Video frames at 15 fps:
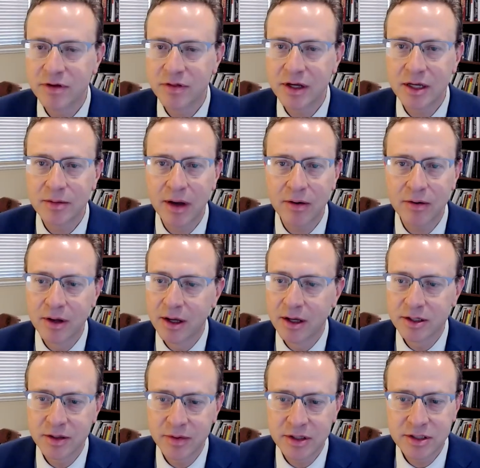to think about
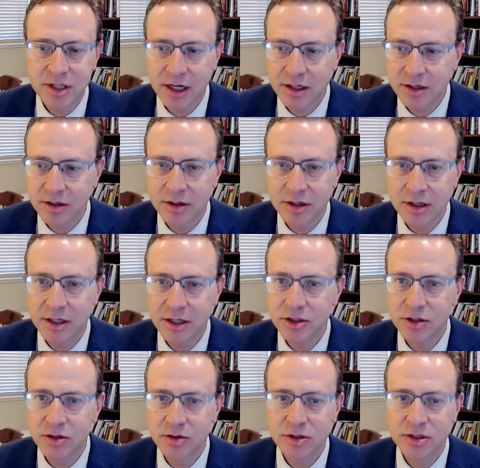some of these technical
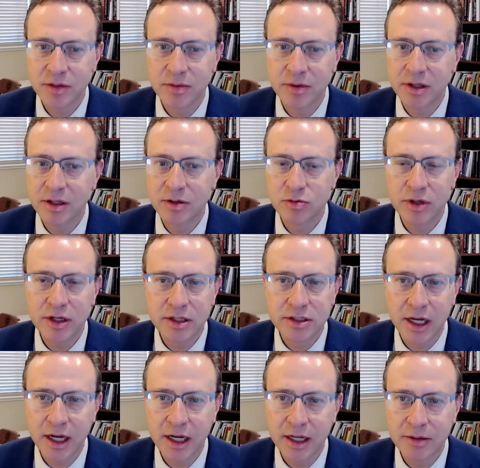issues, some of the
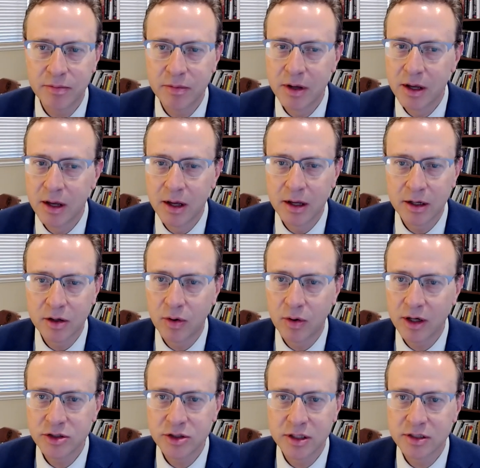redesign
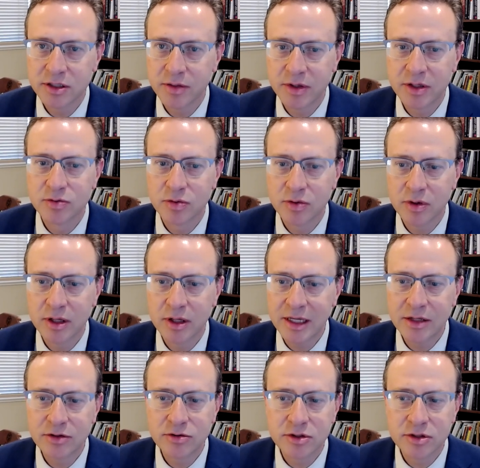questions, some of these really
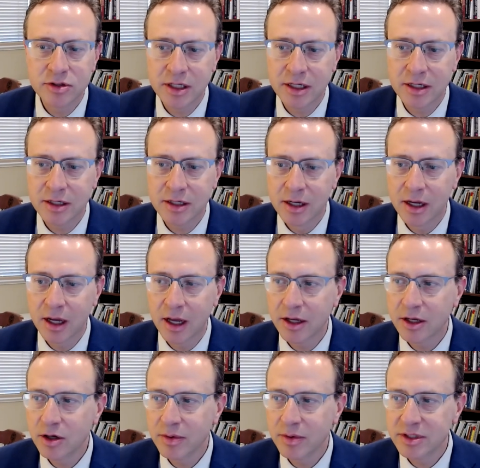interesting
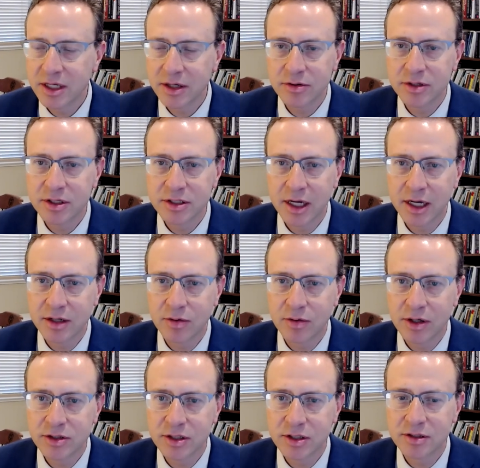human centered design
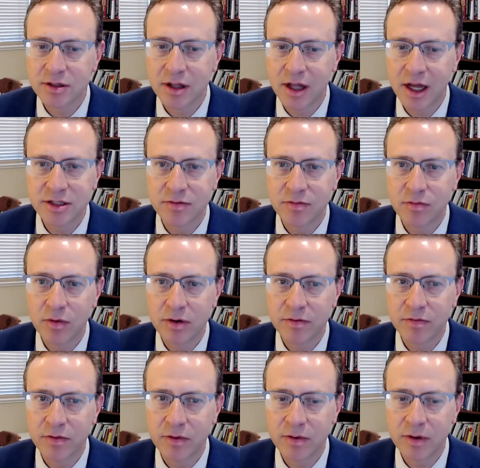questions. Lots of
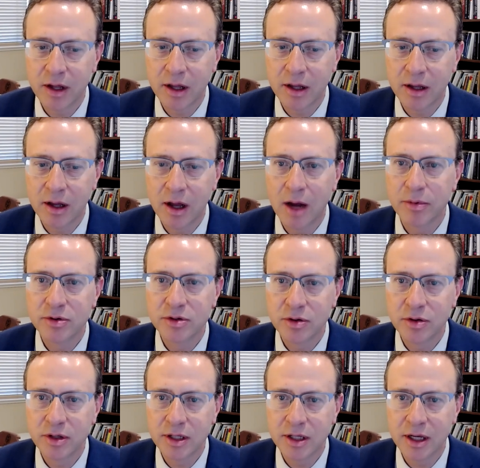wonderful
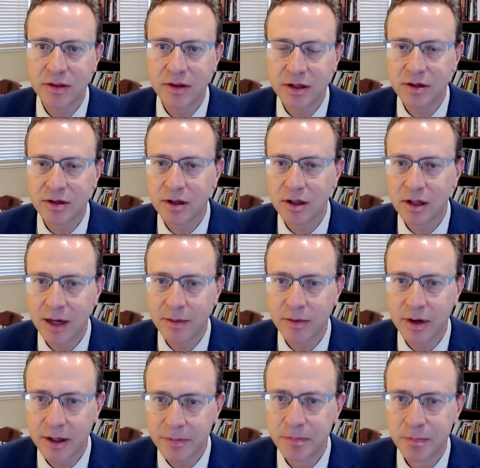opportunity, I think, to
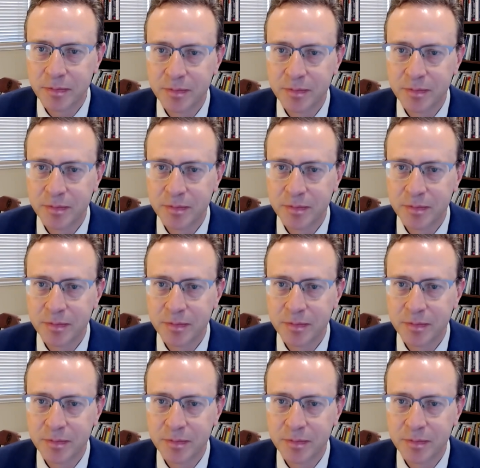collaborate